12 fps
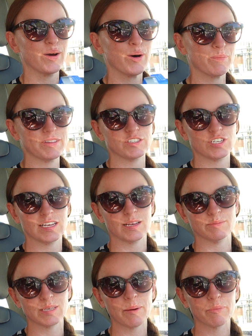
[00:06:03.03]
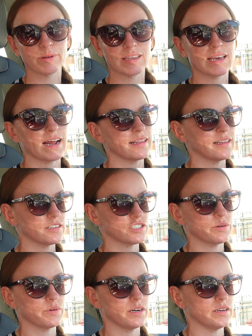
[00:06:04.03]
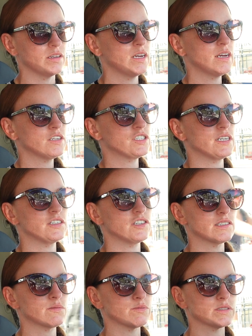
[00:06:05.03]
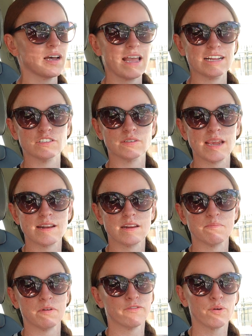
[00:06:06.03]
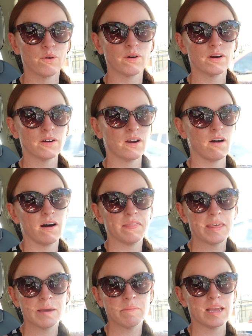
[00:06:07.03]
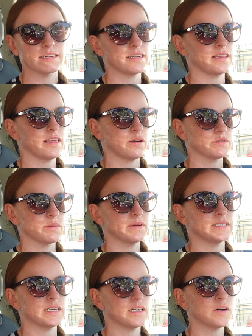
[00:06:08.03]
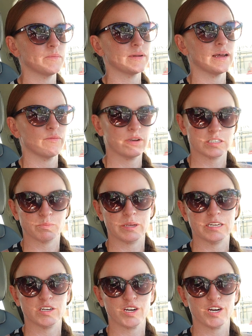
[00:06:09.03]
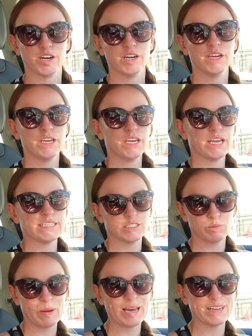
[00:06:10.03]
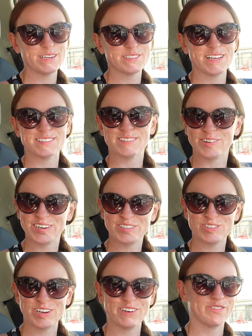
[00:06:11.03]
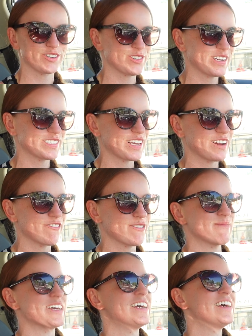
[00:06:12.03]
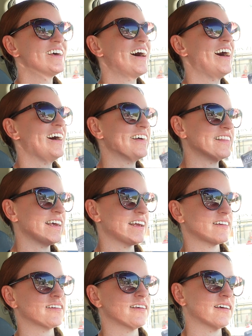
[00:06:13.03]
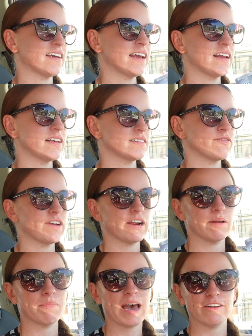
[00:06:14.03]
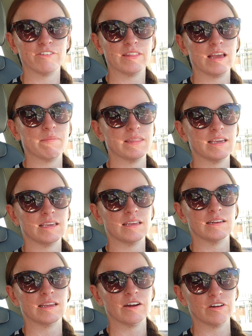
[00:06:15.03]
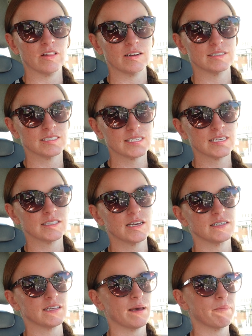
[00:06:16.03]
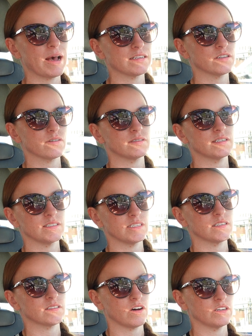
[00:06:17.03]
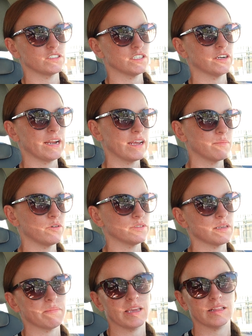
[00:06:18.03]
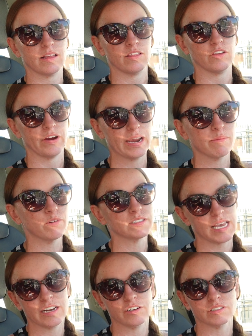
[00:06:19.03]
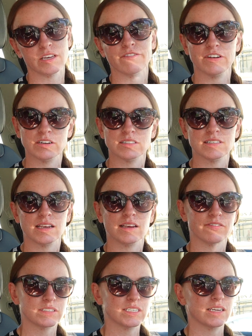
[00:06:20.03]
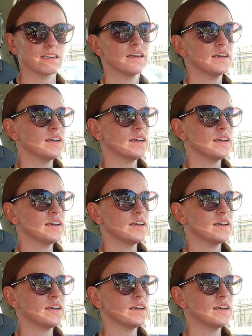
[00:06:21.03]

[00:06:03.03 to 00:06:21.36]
hope that she keeps up with it. I think she will. She just was not educated before on them and didn't think it was a big deal, but we explained to her in Spanish, thanks to Christian for translating for me, that it is very bad for them, and they can carry a lot of diseases and pass those diseases on to your animals and make your animals and yourself very sick if a tick